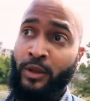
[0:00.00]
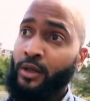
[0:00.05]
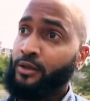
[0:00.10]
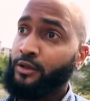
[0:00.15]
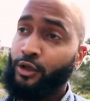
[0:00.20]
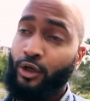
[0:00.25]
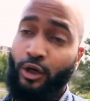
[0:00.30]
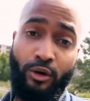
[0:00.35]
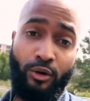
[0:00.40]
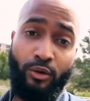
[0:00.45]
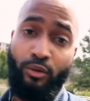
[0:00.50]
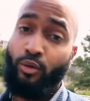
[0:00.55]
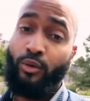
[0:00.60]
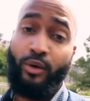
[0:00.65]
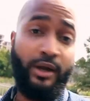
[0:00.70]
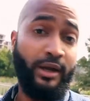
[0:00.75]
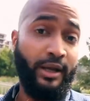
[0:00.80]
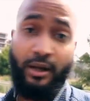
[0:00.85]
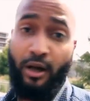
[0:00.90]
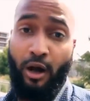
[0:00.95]
You know,
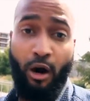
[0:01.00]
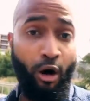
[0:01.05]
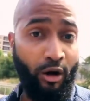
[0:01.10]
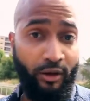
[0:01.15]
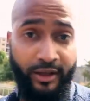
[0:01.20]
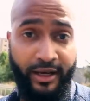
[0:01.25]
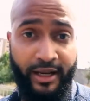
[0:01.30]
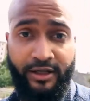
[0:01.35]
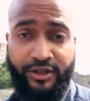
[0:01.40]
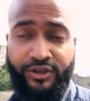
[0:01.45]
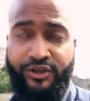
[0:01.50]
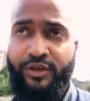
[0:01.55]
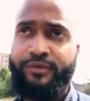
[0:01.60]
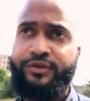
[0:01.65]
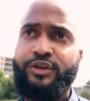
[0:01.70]
all of that good stuff.